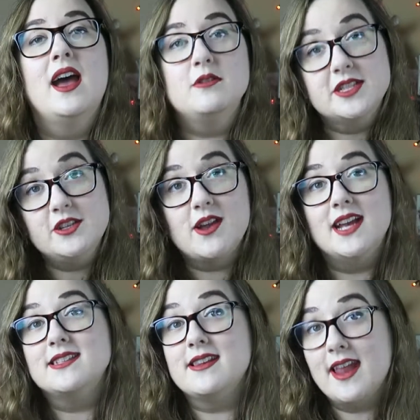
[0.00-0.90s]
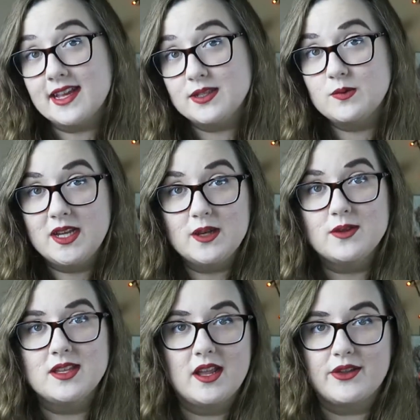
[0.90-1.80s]
I will see you guys next week
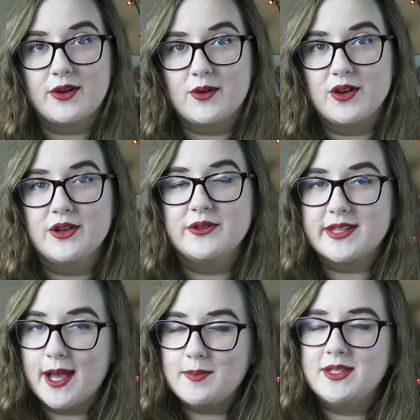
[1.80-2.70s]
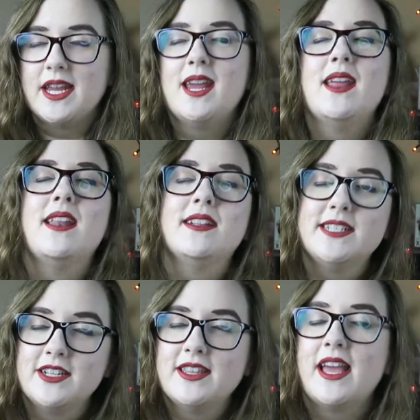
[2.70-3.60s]
with another horror news update.
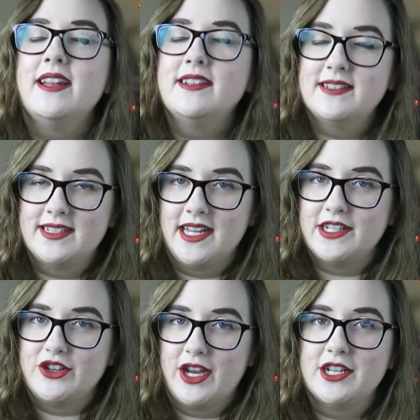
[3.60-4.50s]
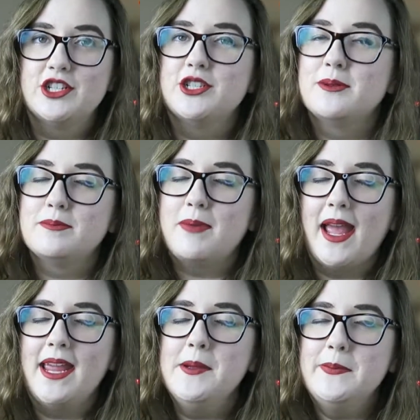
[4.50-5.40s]
Until then, stay strange. Bye!